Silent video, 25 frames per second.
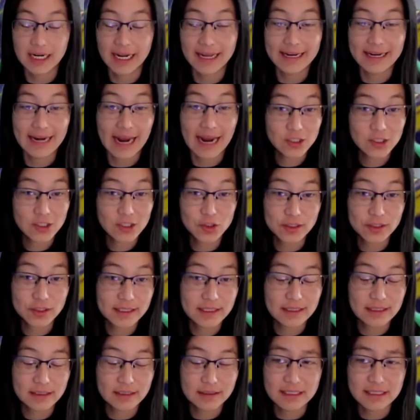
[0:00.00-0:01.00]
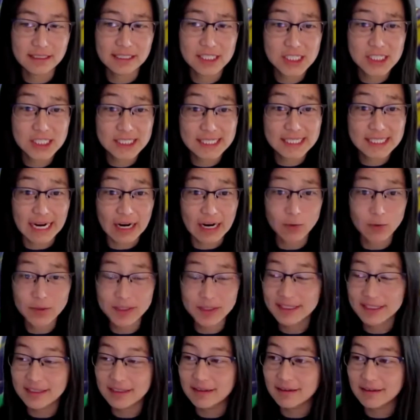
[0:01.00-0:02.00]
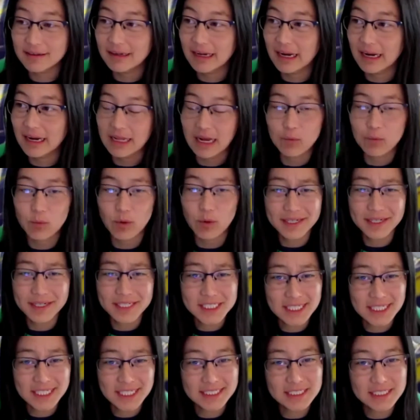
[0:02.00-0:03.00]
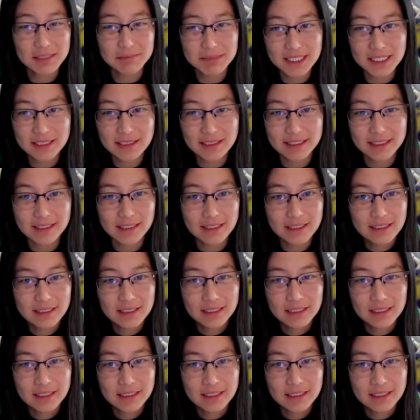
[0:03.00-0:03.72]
And actually an astounding, I want to say it's something like